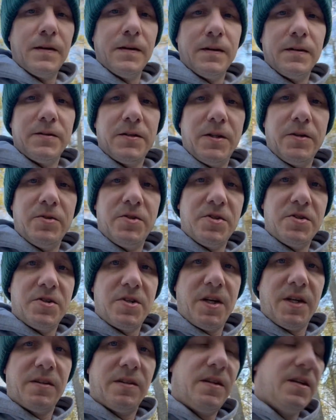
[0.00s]
So just
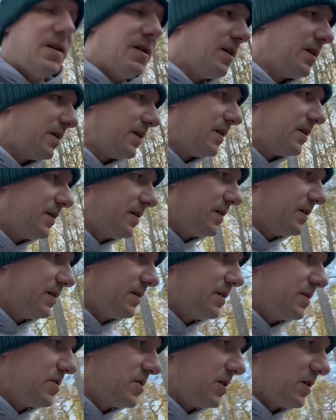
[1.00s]
check the
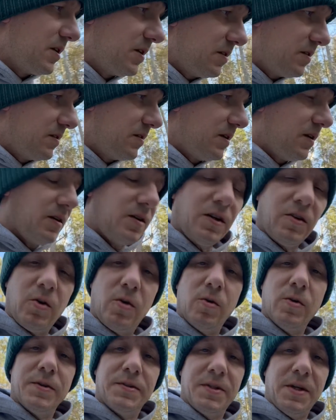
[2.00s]
chicken's
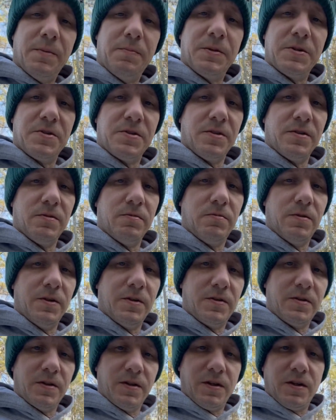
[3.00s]
core temperature
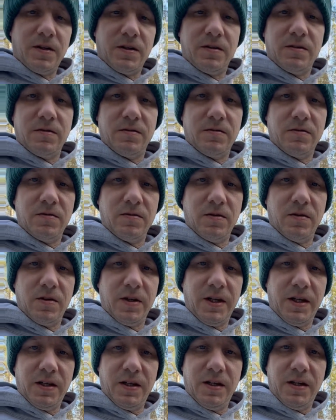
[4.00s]
with a little
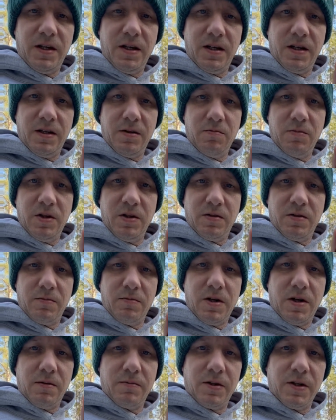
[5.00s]
handy dandy meat
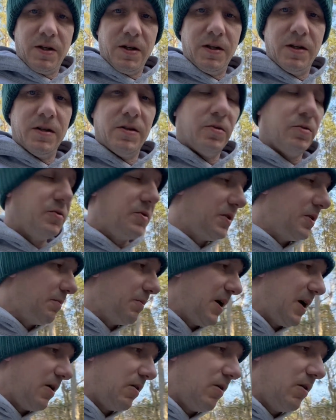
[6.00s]
thermometer here, and it was at
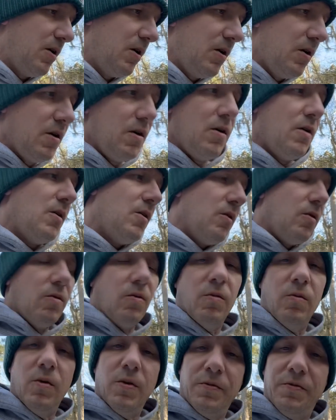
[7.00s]
about
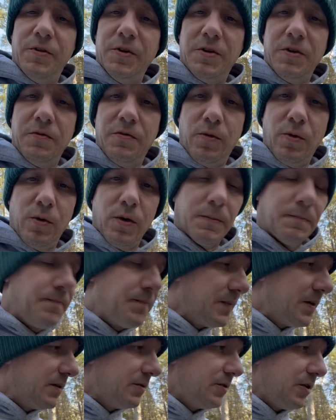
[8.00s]
154.
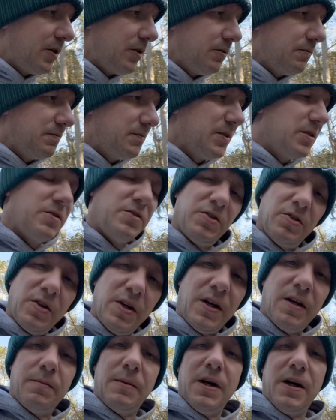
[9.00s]
So still
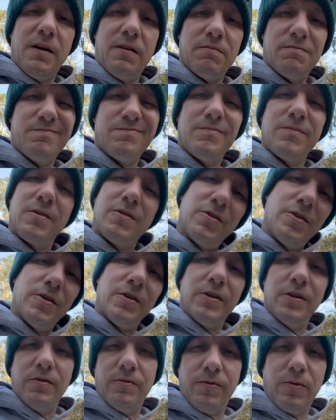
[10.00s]
got about
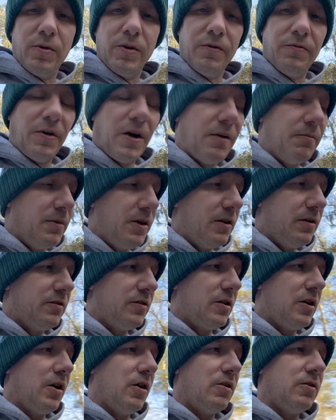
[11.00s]
30 to 45 minutes
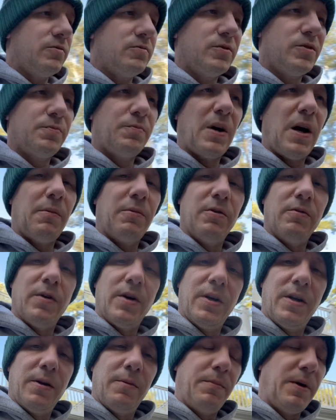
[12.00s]
to go. It's probably
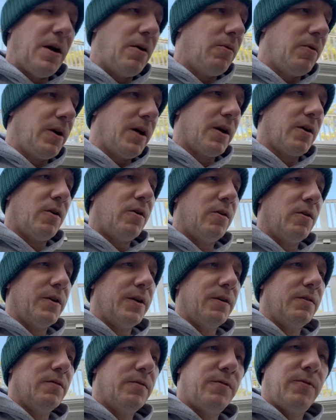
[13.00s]
right at about what I called
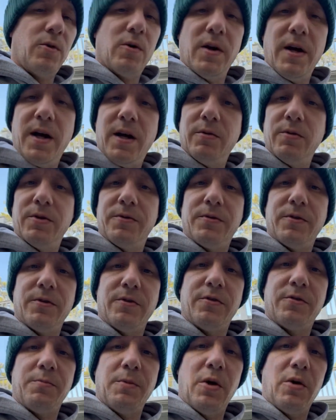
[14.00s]
it, 4 hours for the
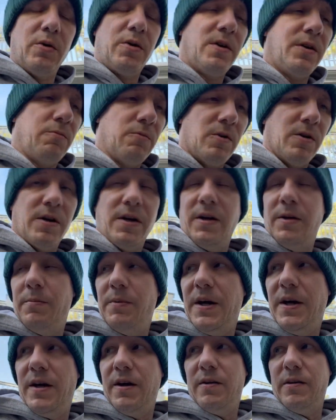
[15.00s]
smoke, and we're at
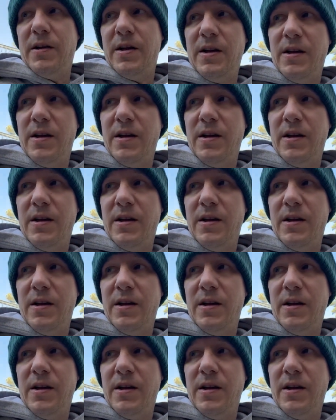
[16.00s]
about